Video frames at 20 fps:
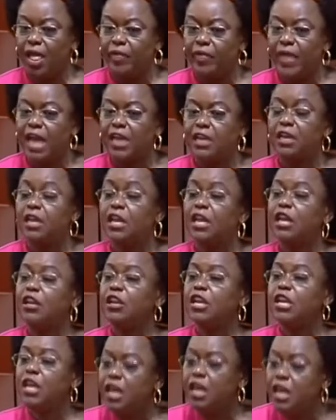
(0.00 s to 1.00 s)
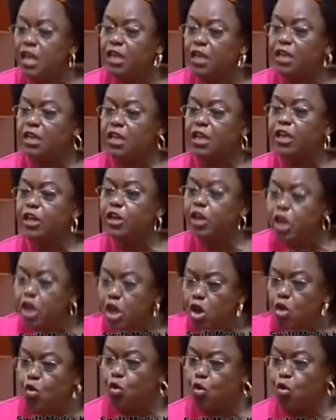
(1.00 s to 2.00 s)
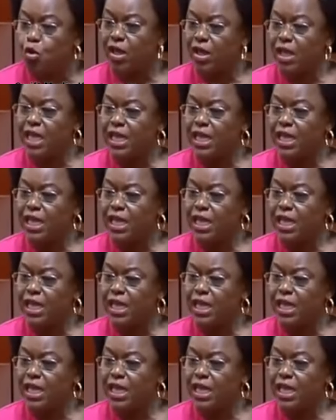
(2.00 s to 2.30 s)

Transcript: that indeed he knew,